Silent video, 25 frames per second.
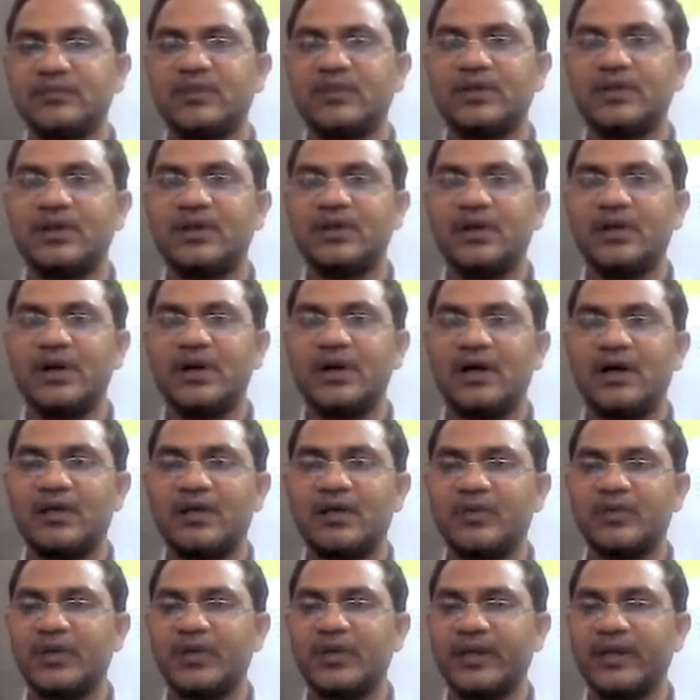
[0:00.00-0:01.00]
Third
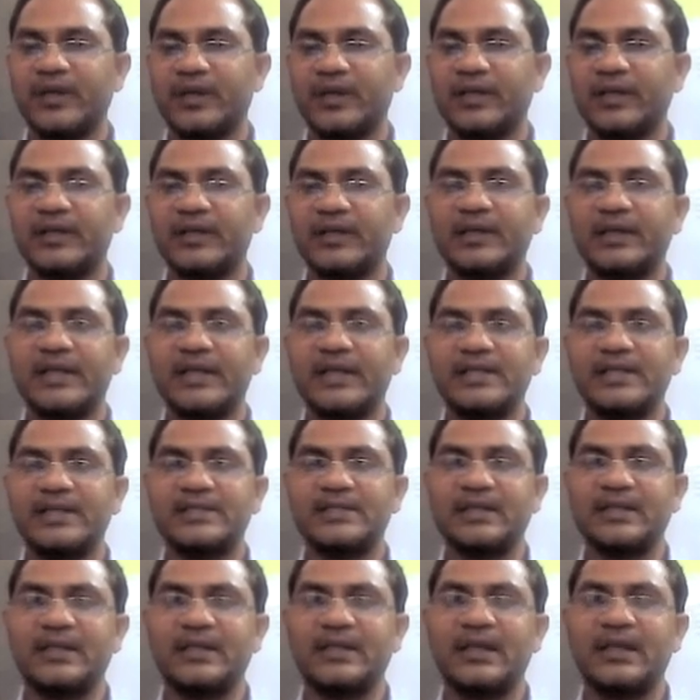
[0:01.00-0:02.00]
harmonic. Clear,
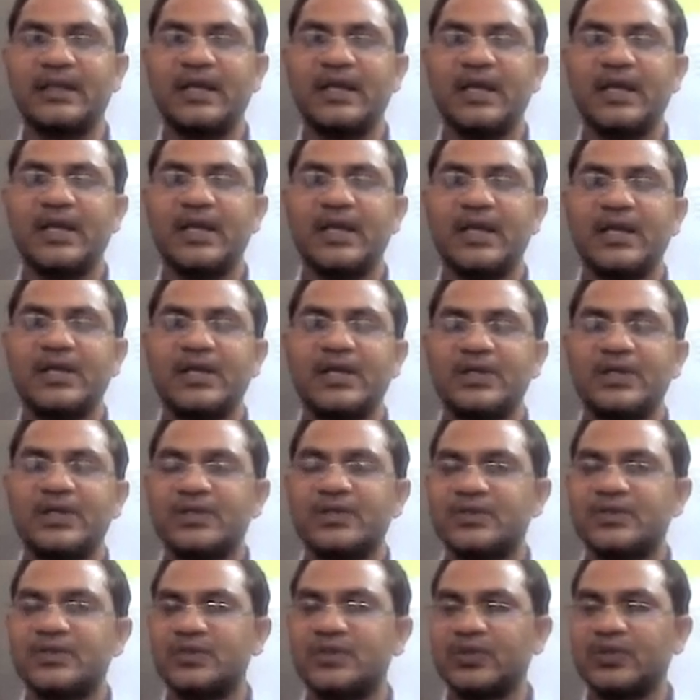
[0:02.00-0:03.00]
sir?
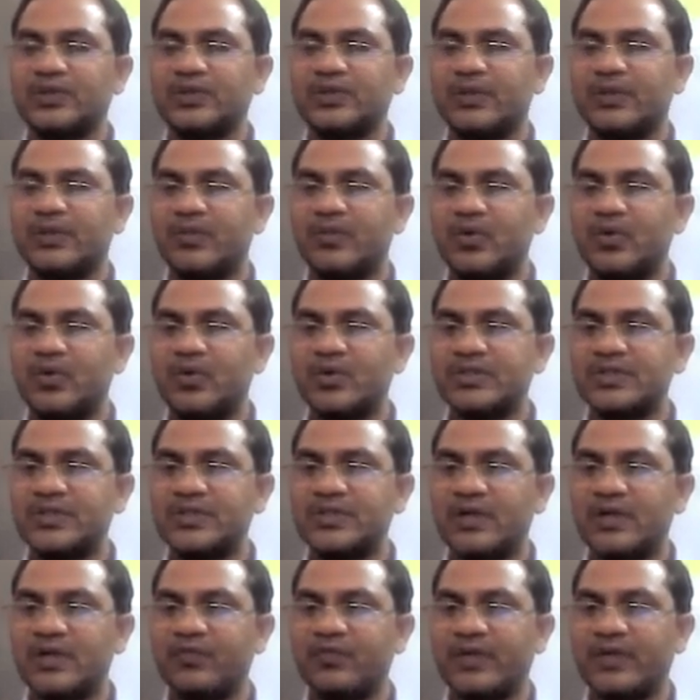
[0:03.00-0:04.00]
So the
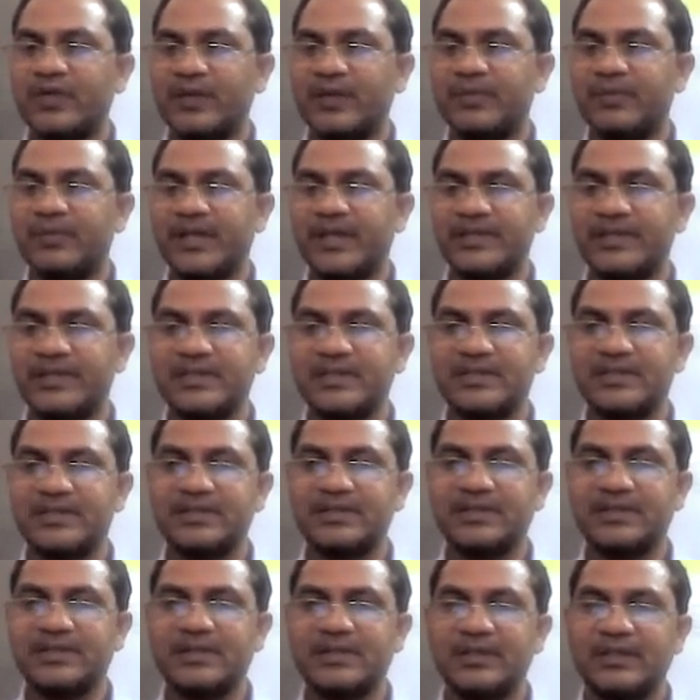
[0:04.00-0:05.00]
modes of
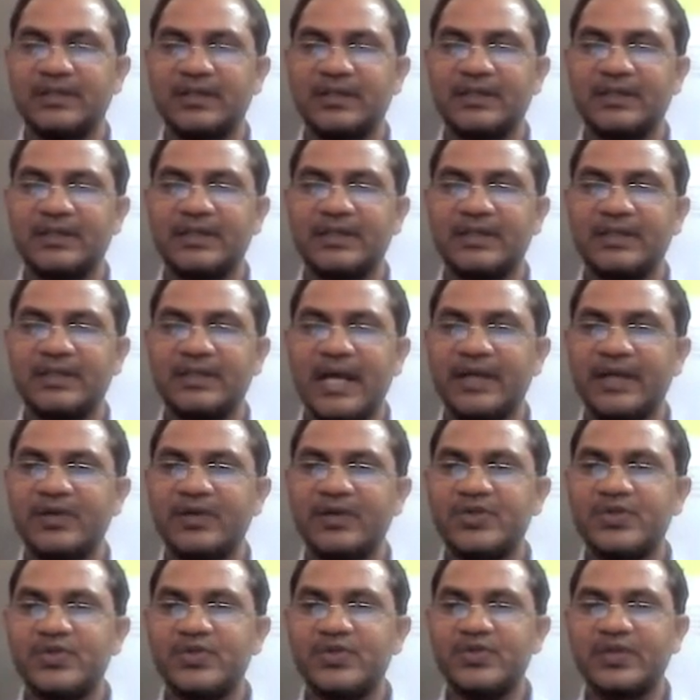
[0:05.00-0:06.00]
vibrations. The
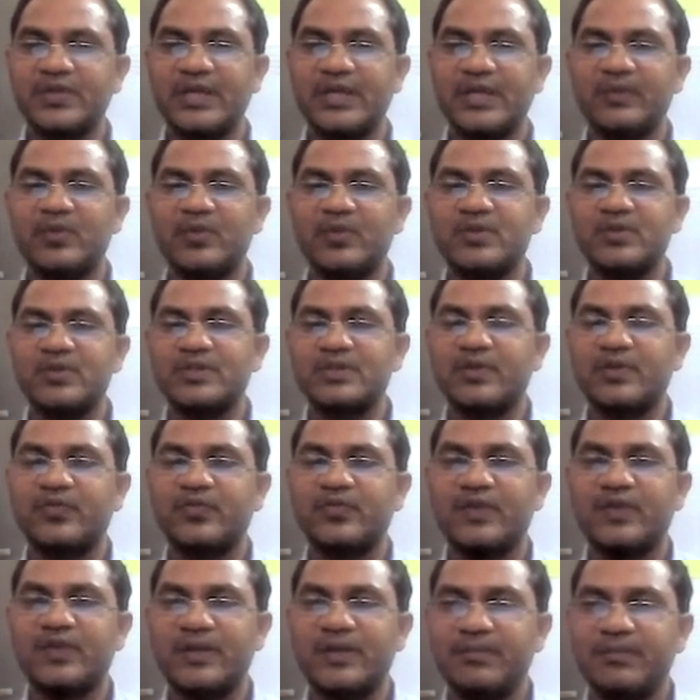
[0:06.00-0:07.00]
longitudinal modes
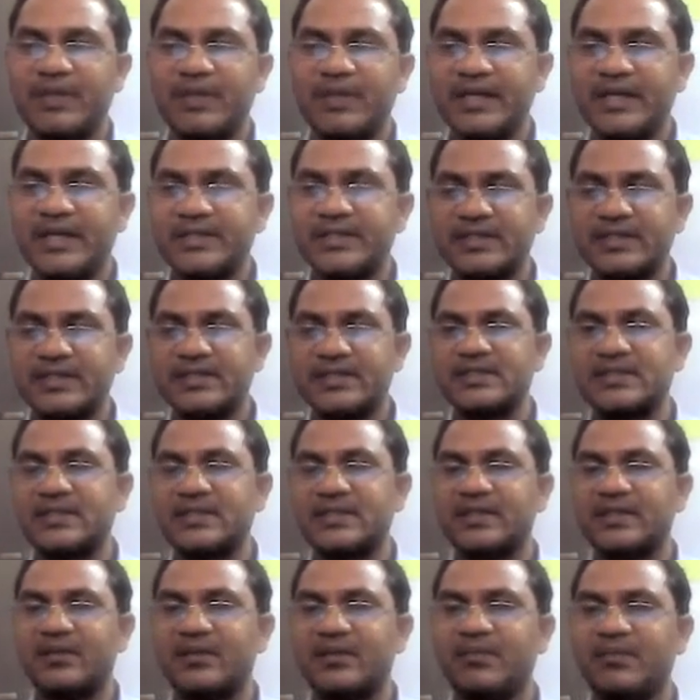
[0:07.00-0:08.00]
of
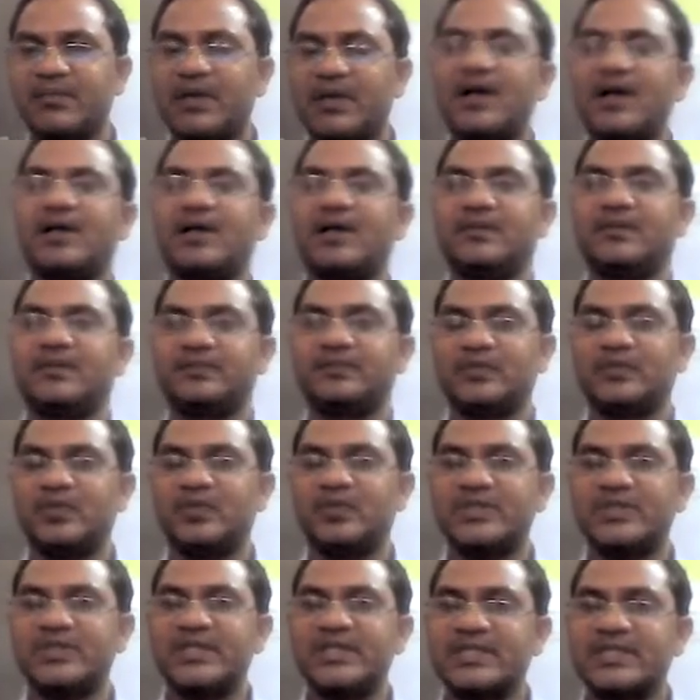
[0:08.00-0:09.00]
vibrations in the bar,
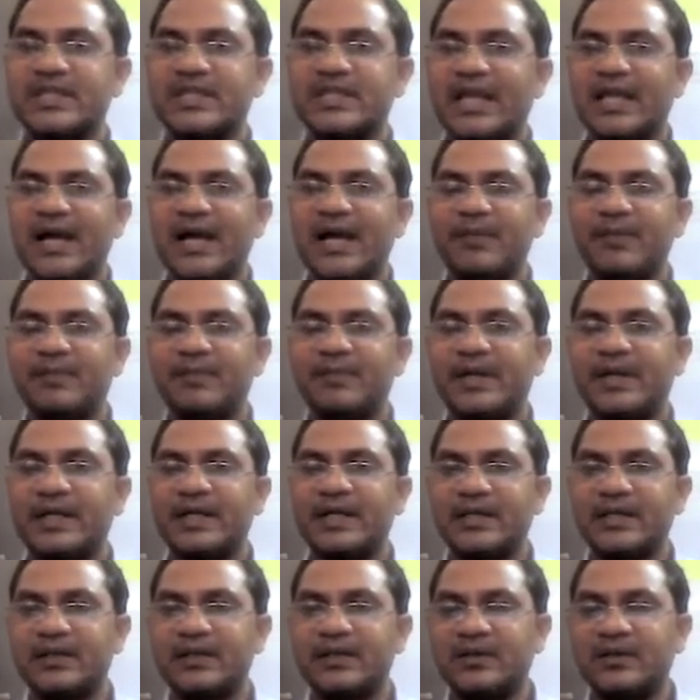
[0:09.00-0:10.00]
which is clamped
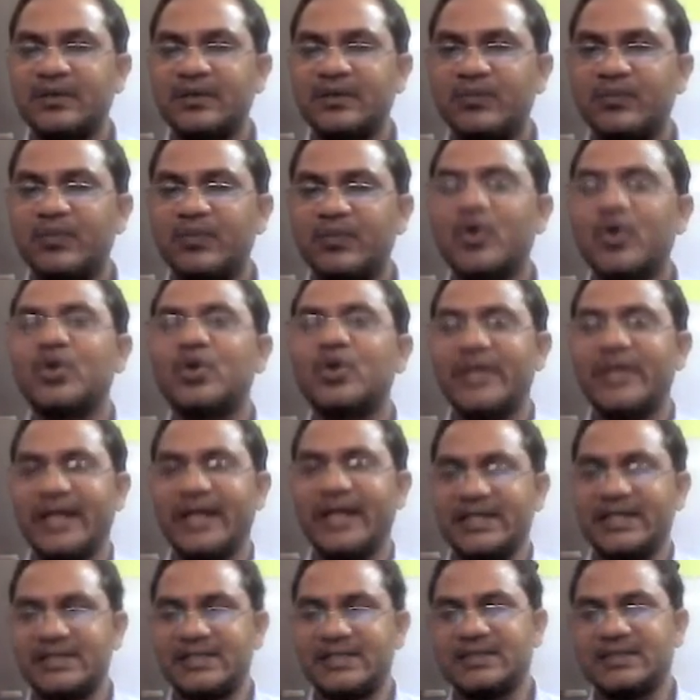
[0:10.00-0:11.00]
at both
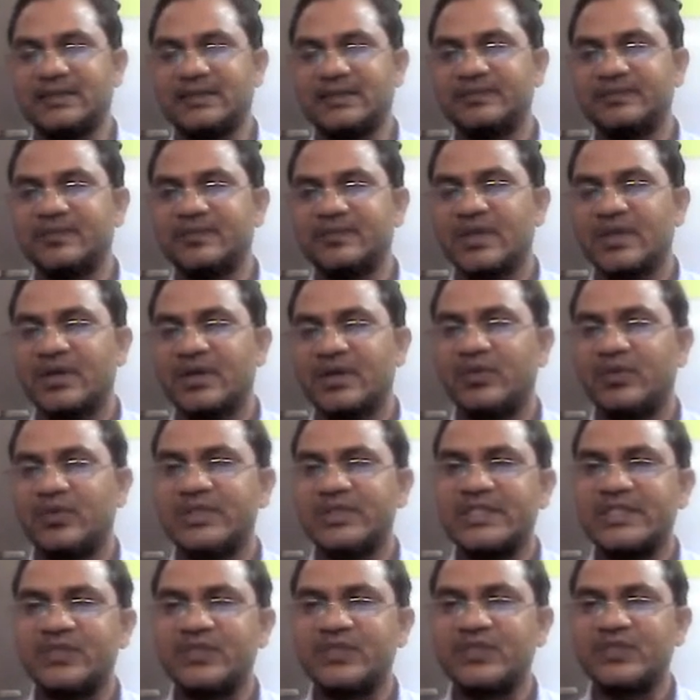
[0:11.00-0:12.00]
ends,
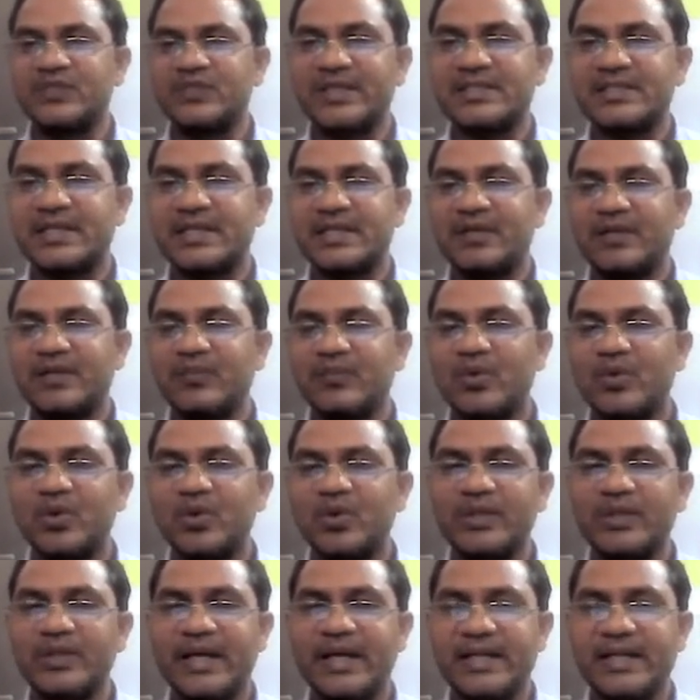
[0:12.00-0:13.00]
which is fixed at
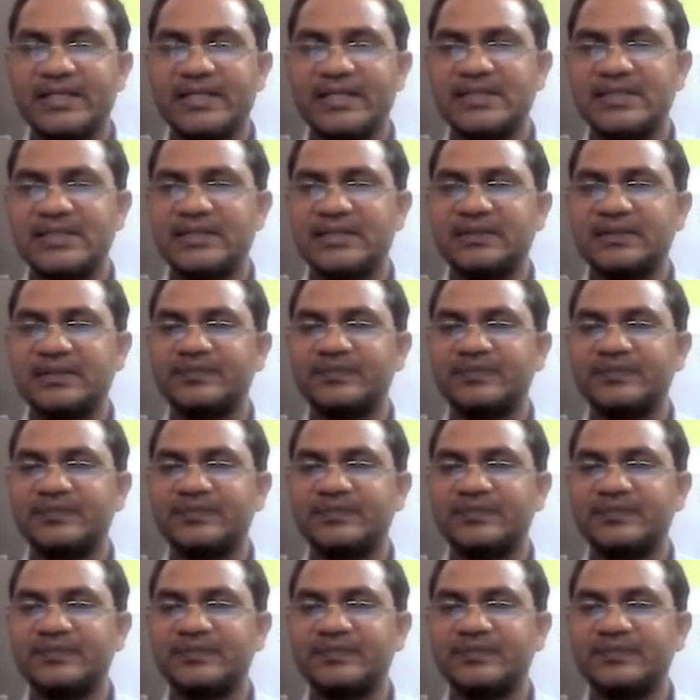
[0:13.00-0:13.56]
both ends,